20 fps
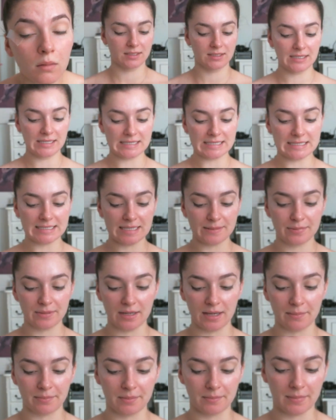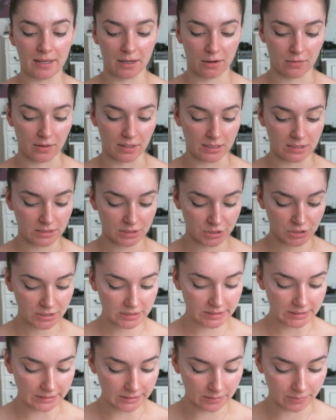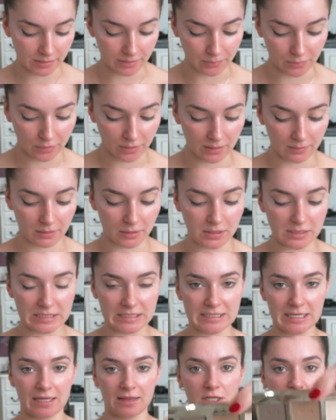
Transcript: Now to deepen up my crease just a little bit more, I'm going to take